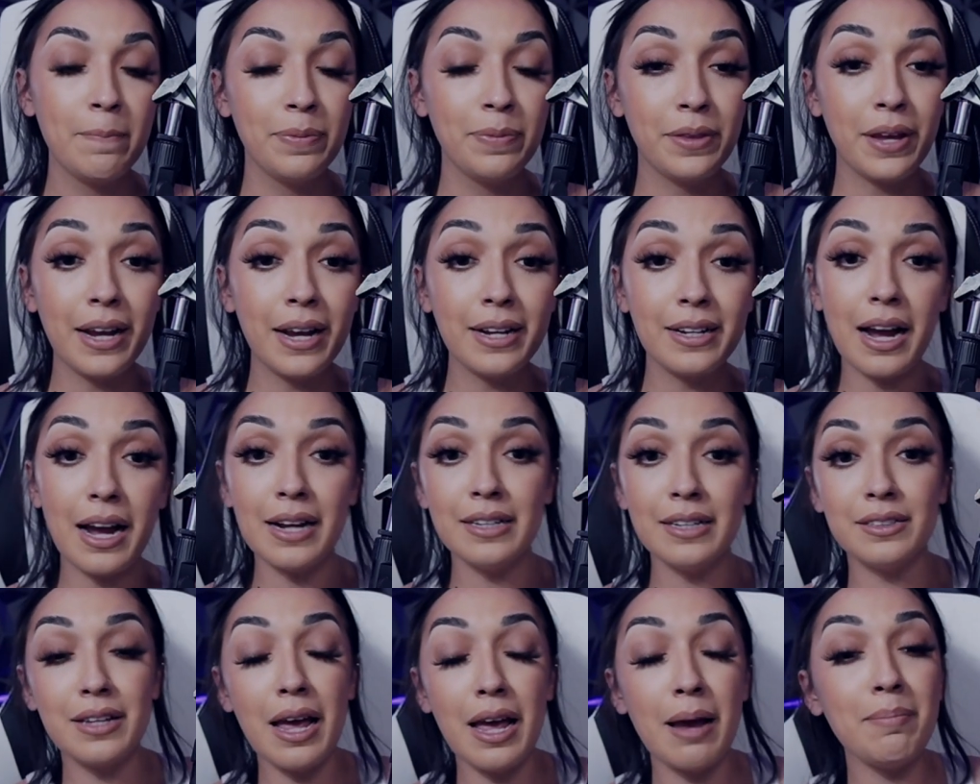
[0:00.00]

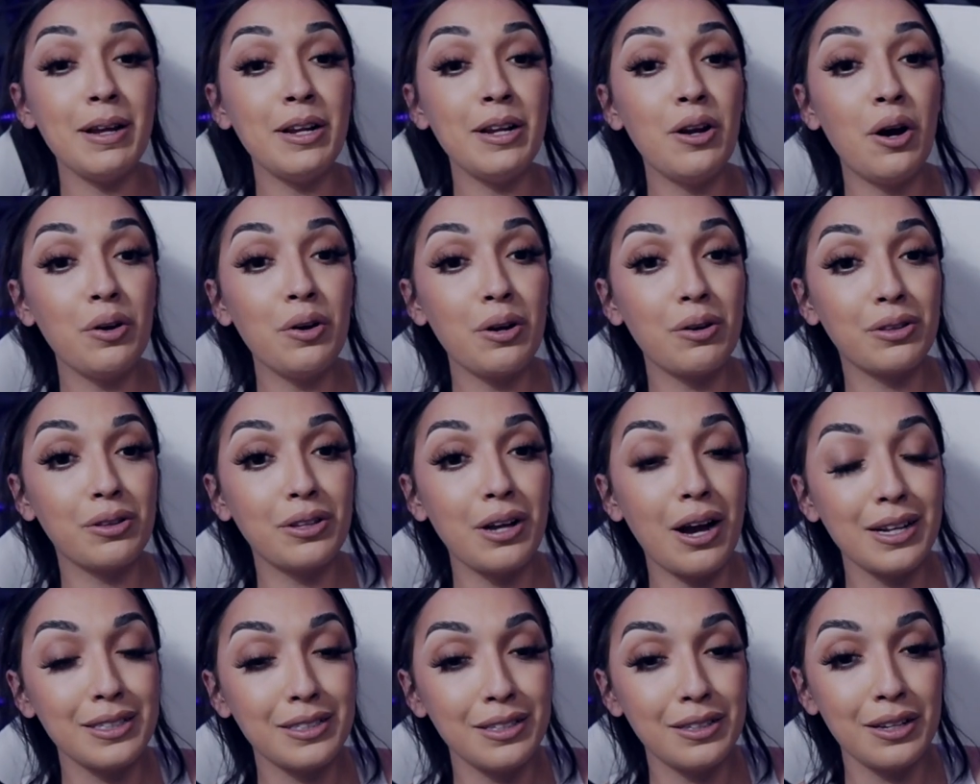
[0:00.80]
Guys, let me know your
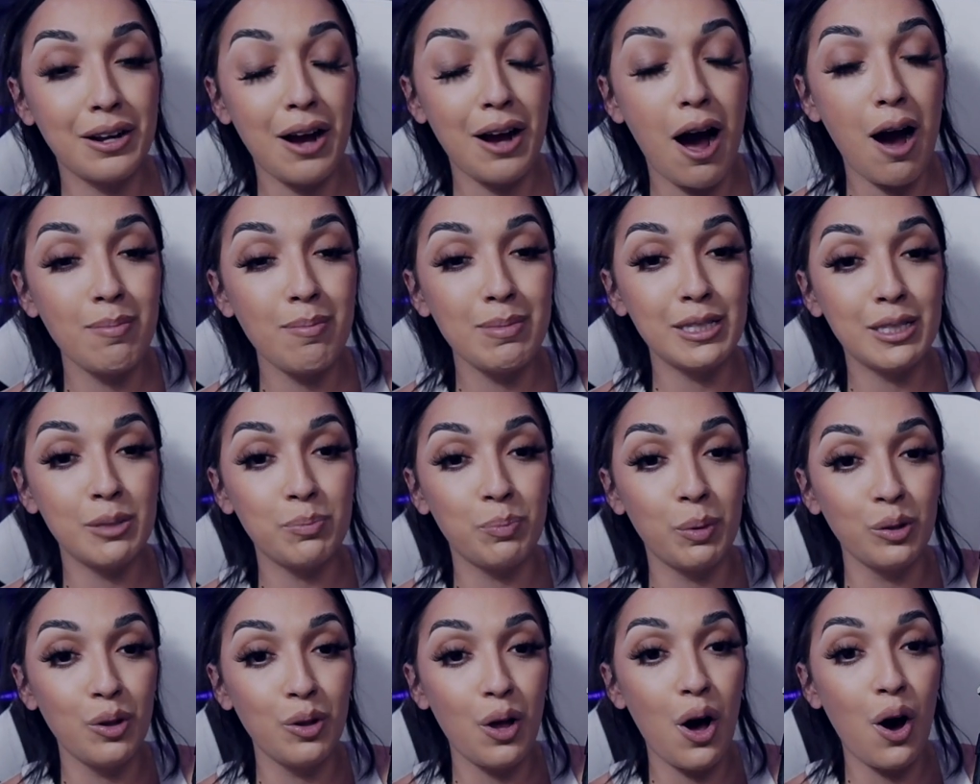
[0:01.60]
thoughts in the comments
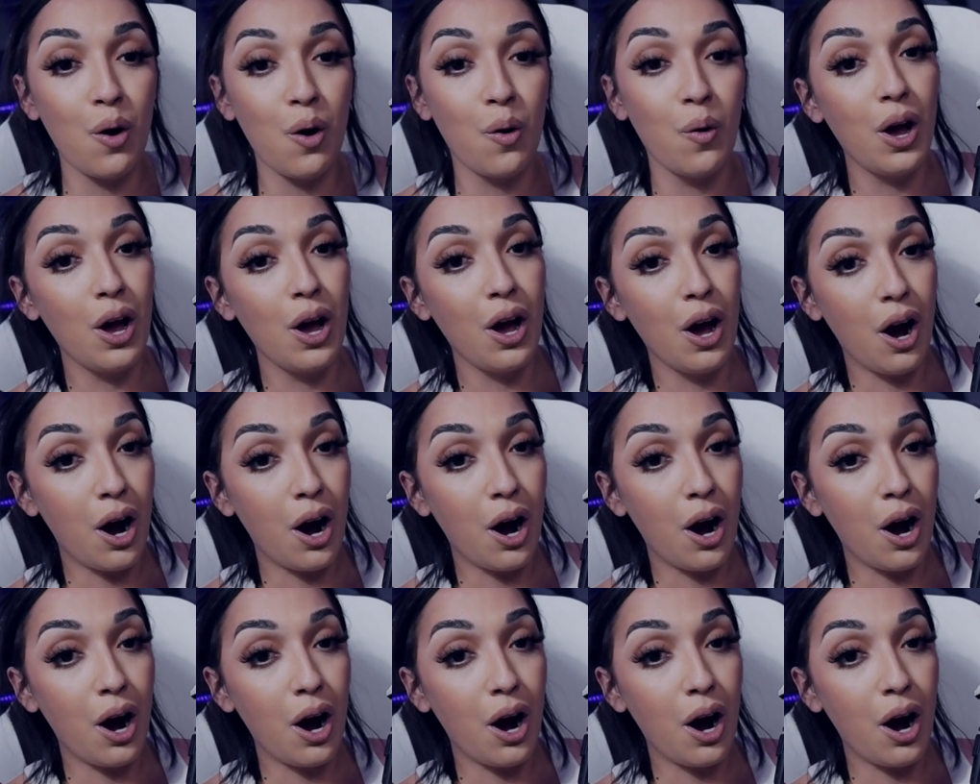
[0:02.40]
below.